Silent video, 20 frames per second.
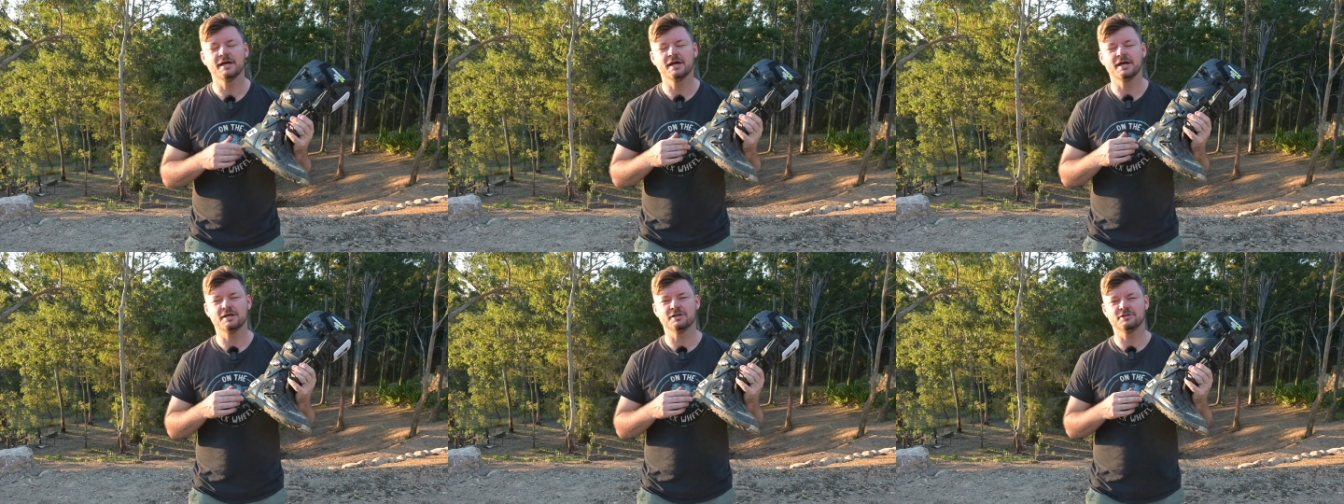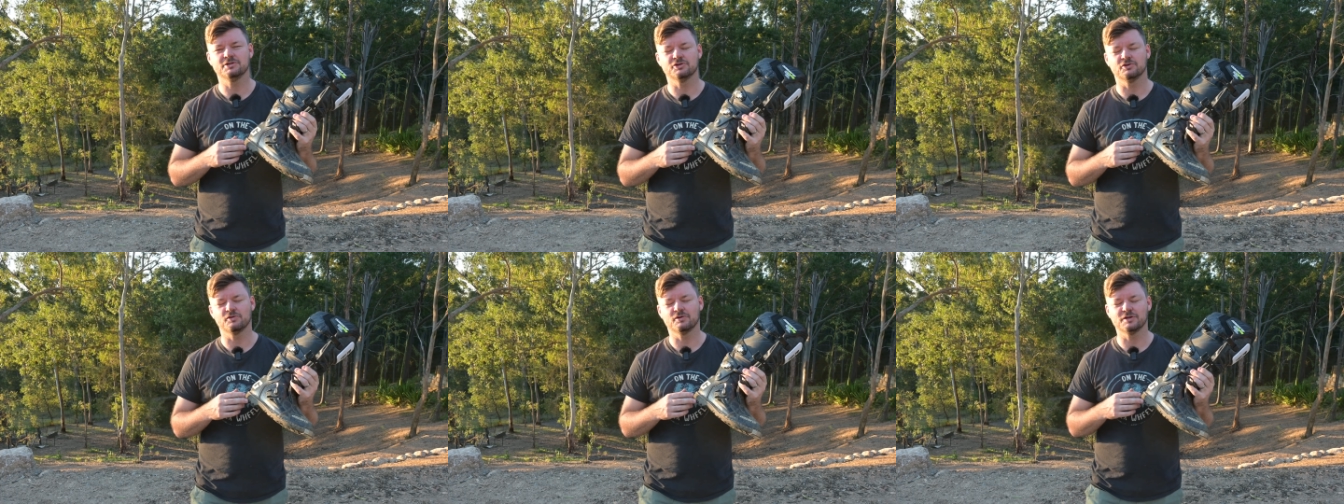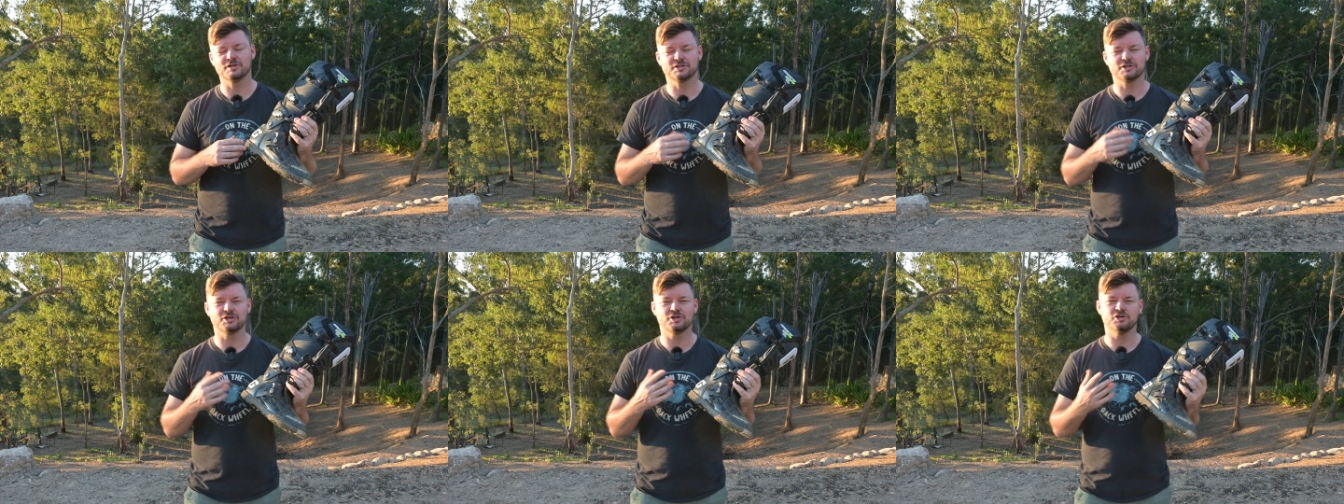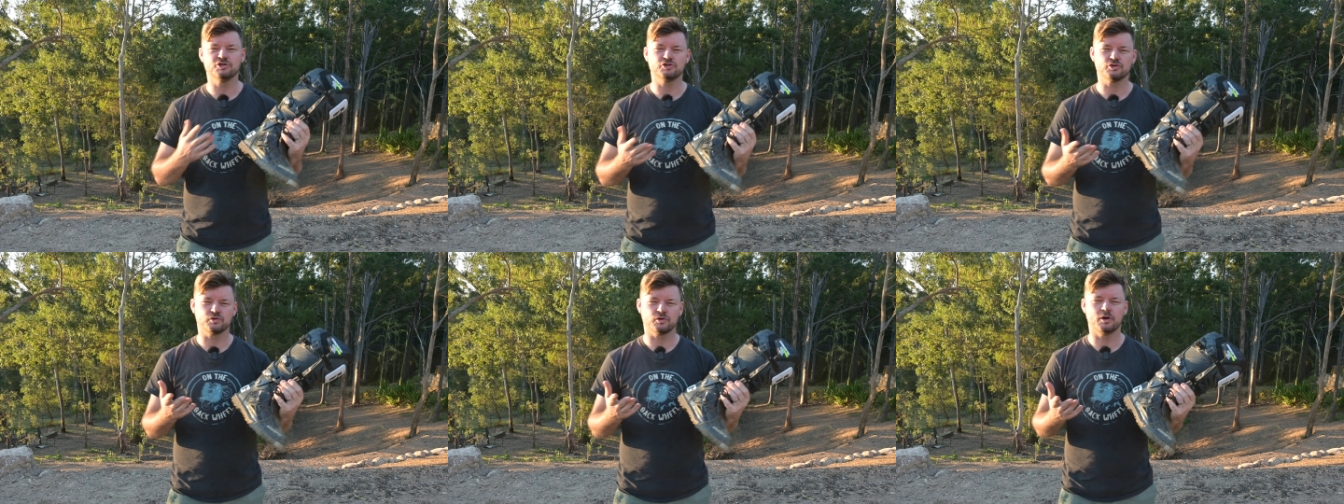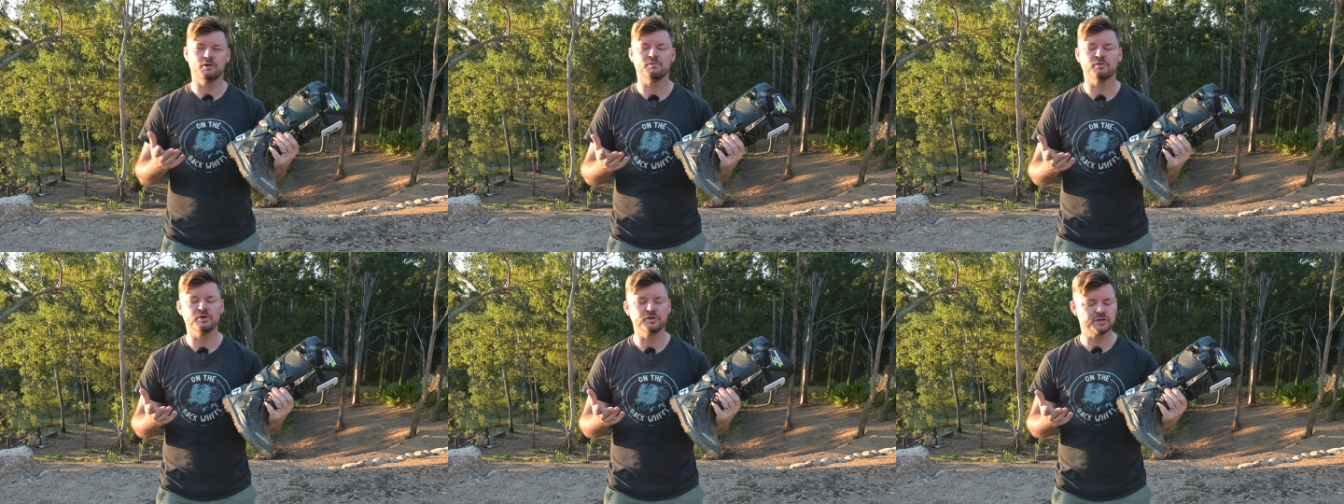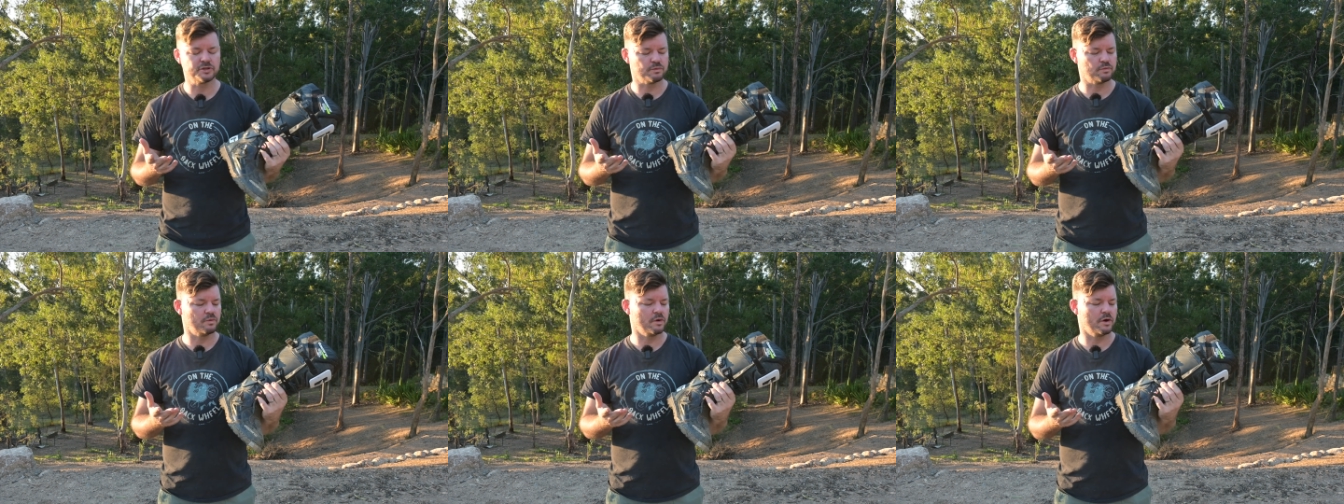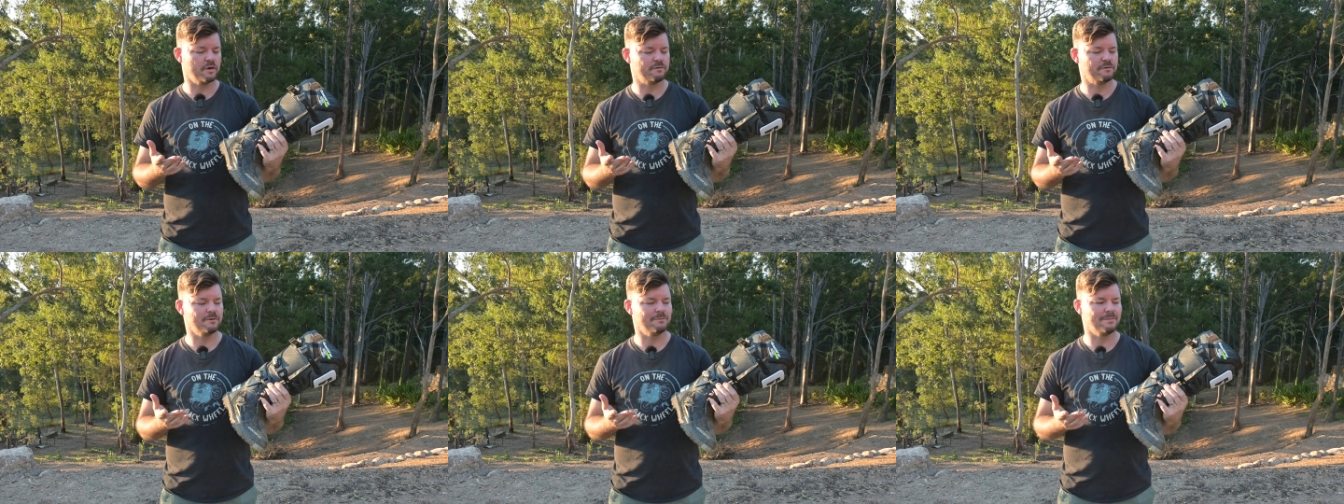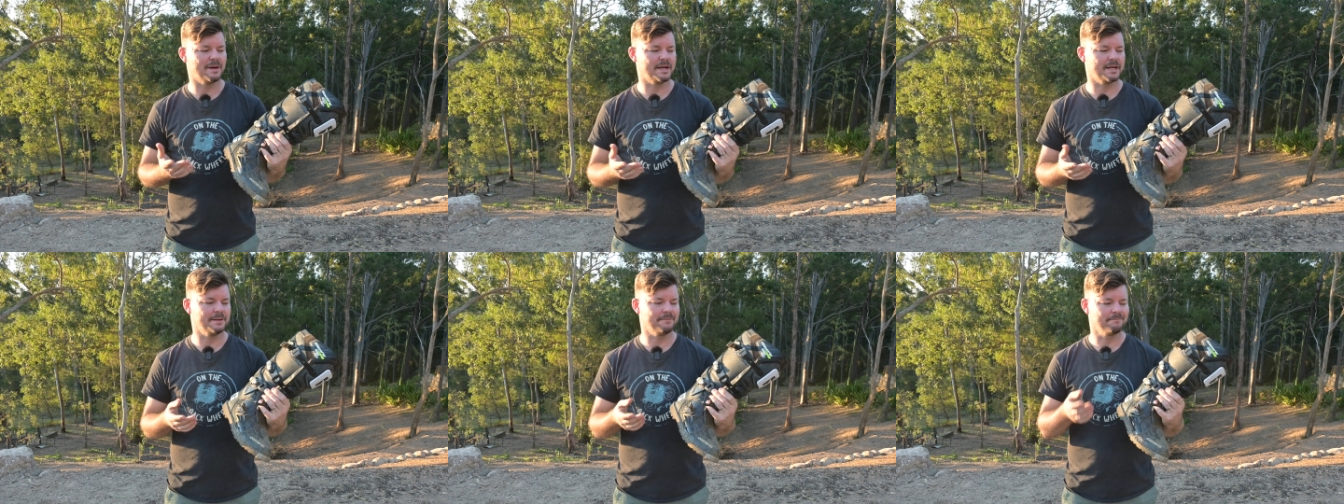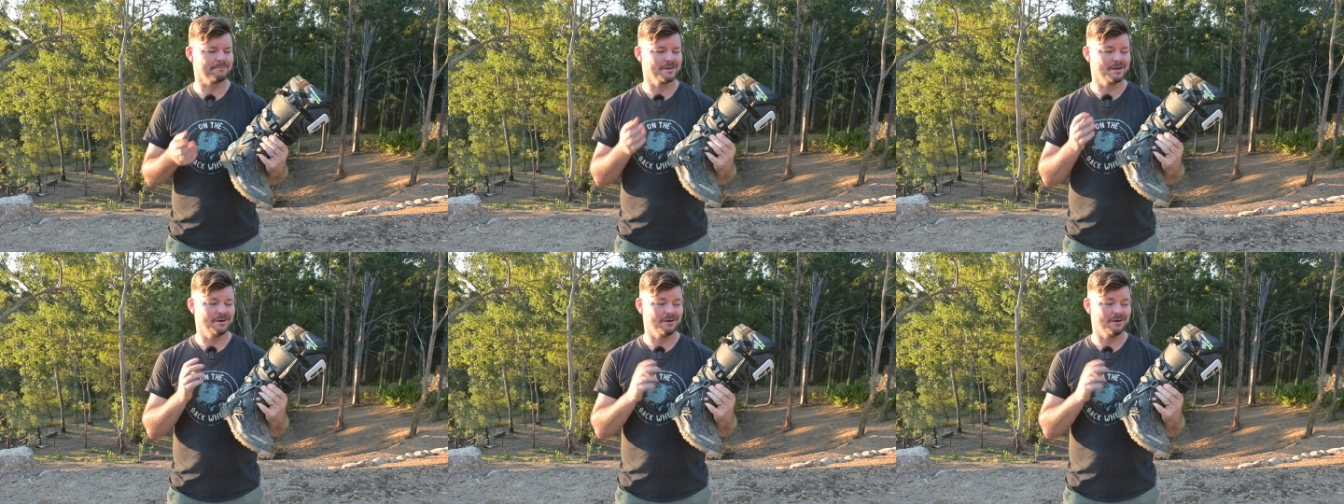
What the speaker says: Endurance Enduro boots worth your money?